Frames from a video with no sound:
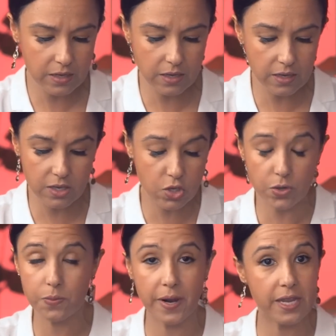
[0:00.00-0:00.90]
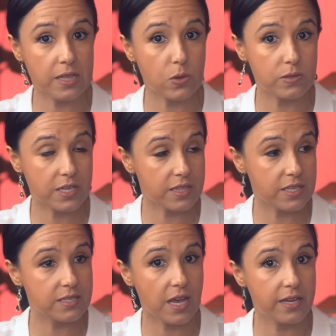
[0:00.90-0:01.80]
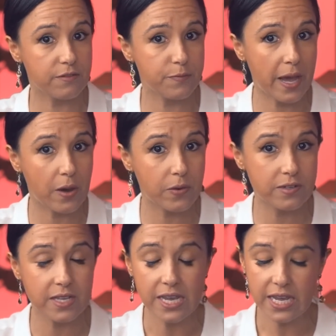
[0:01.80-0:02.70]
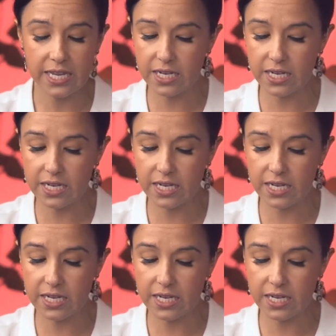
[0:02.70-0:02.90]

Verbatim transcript: you're right those these kind of powers it,